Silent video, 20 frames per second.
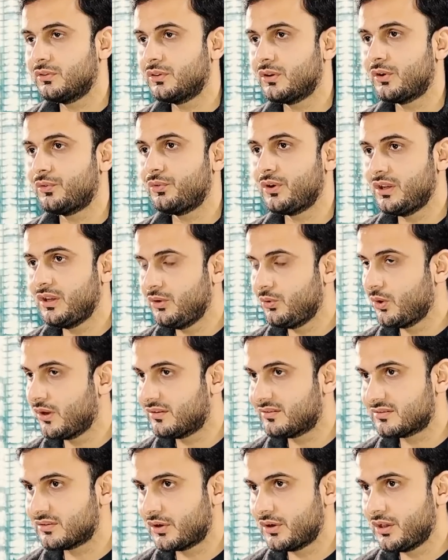they're ready to get
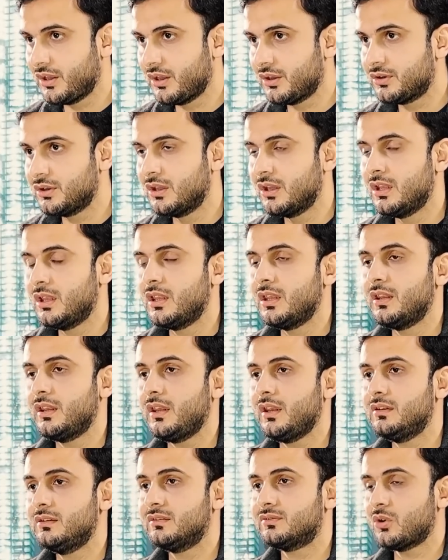started,
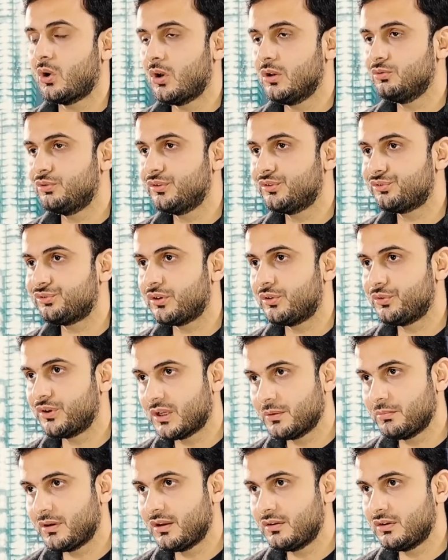it is always
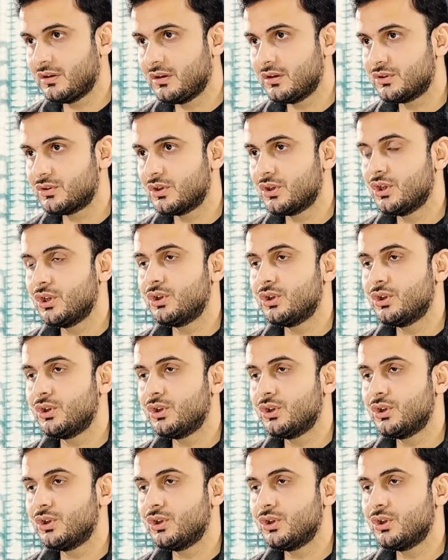recommended